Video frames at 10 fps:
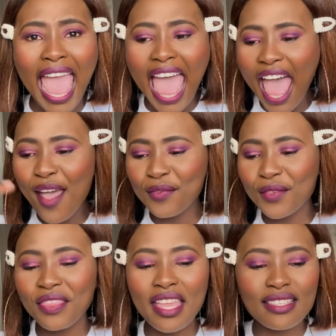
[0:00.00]
Have
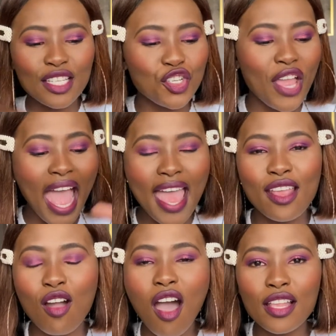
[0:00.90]
things that you're
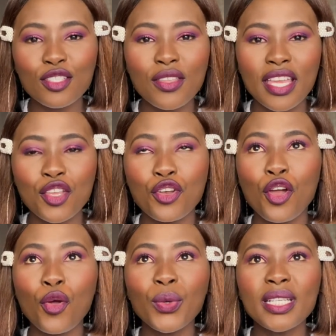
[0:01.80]
adding on so that you're
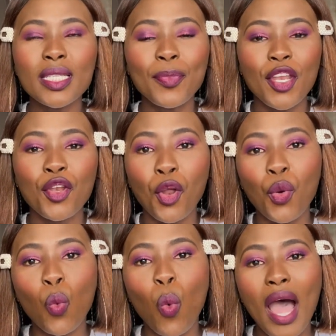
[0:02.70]
not only dependent
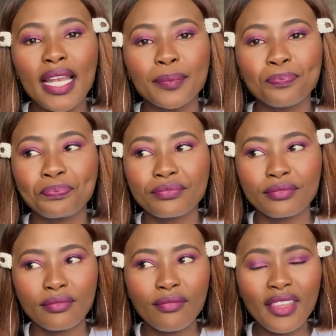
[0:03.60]
on one
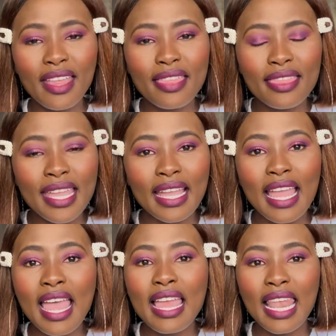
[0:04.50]
thing.
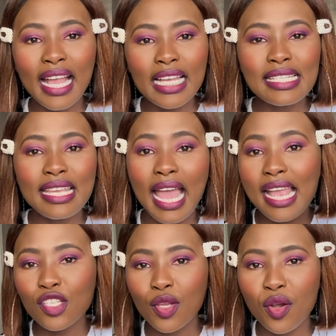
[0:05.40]
Like I said, I
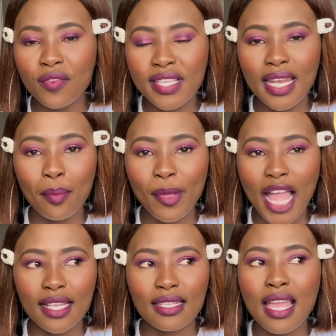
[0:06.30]
started off selling
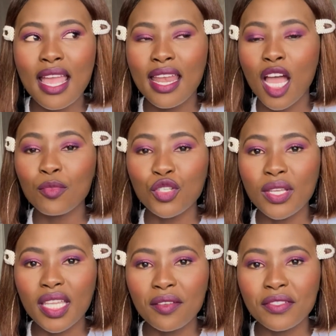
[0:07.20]
bags, and now I'm
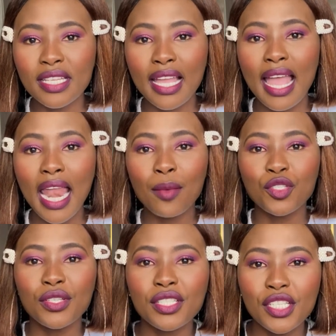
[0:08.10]
doing gifting, and I'm
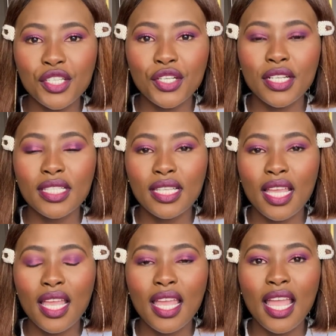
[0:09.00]
doing t-shirts,
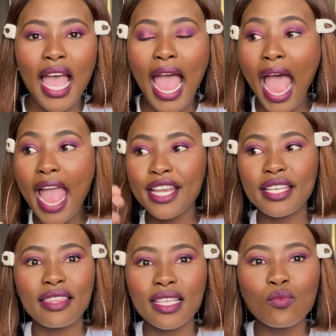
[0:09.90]
and
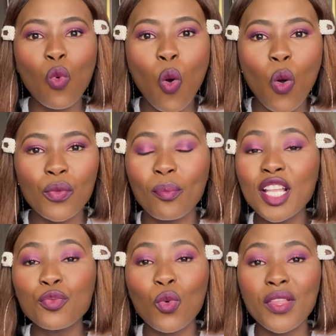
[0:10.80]
there's
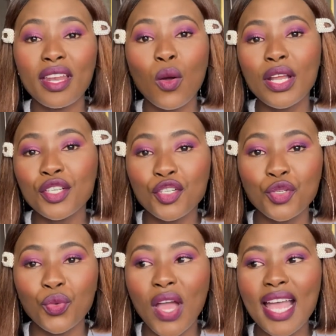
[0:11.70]
much more that I want to
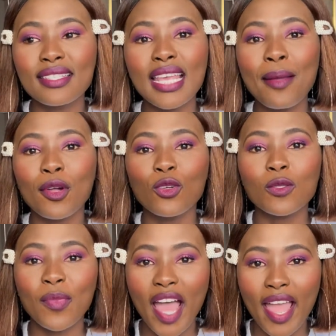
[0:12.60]
do as time goes
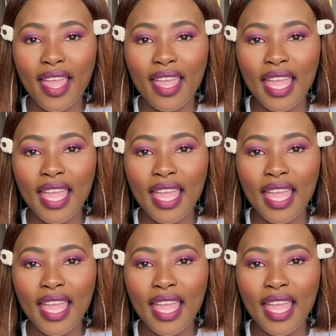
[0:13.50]
by.